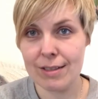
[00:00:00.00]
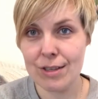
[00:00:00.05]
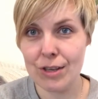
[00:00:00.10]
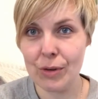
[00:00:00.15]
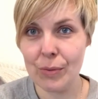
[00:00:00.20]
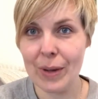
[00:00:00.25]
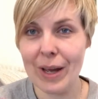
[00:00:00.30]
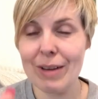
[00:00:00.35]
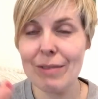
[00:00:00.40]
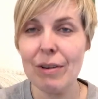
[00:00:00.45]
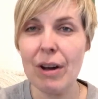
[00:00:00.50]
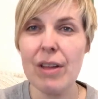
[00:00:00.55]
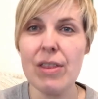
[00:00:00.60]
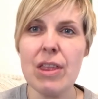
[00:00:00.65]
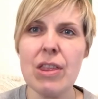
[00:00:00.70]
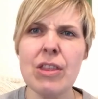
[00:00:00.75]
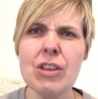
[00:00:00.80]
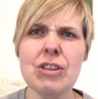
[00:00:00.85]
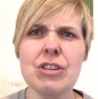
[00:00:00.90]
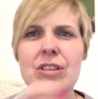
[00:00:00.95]
to it,
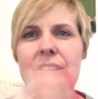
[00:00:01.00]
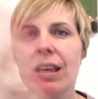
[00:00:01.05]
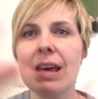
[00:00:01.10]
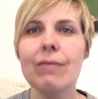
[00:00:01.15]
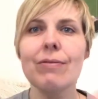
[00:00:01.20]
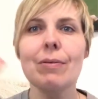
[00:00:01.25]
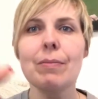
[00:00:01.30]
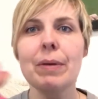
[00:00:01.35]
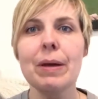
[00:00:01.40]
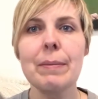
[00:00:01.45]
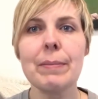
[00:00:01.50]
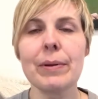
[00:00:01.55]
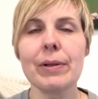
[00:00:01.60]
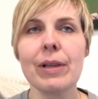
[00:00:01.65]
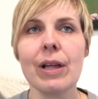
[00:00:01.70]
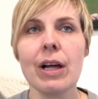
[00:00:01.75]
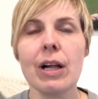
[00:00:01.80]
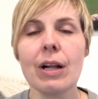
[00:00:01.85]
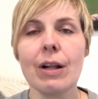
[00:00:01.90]
rather than just giving people